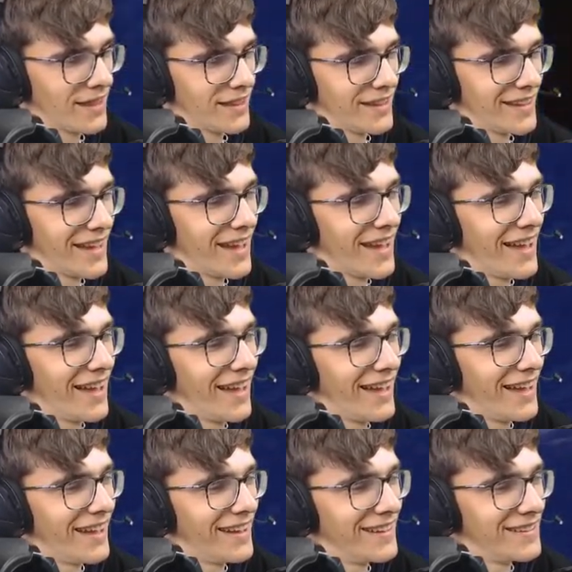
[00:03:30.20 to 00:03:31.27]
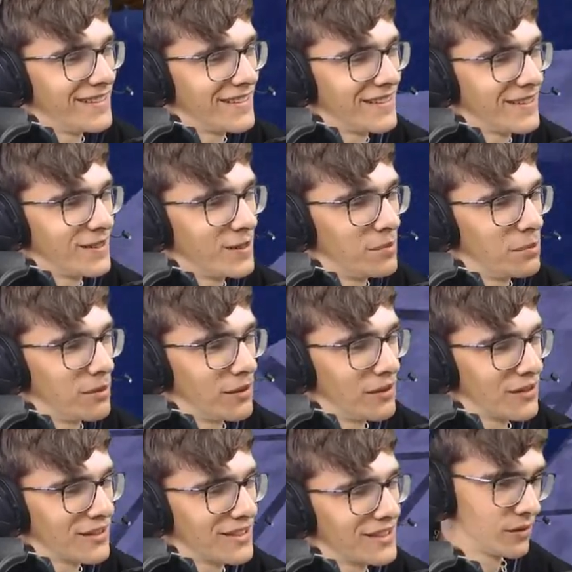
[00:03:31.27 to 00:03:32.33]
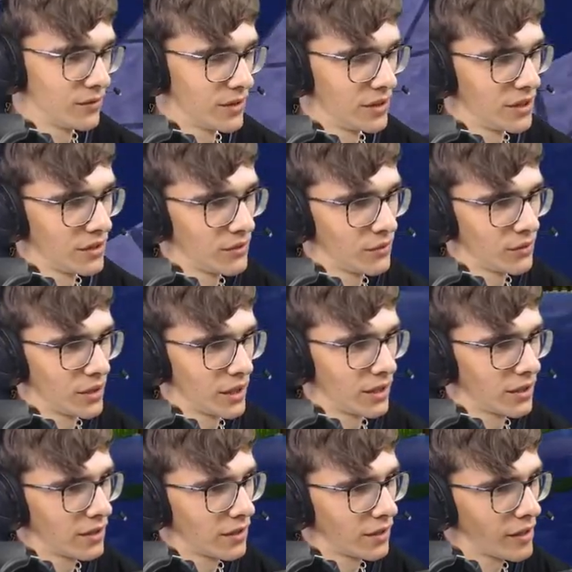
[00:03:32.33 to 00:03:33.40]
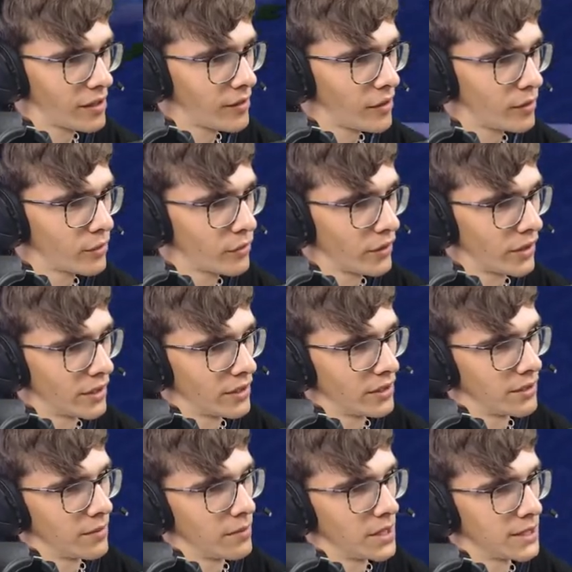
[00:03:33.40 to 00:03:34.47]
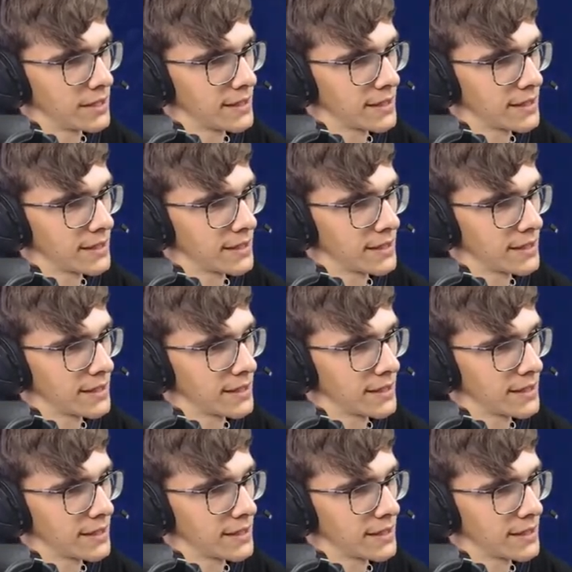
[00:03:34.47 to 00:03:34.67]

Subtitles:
Yeah, the block. You need to like upgrade it a bit.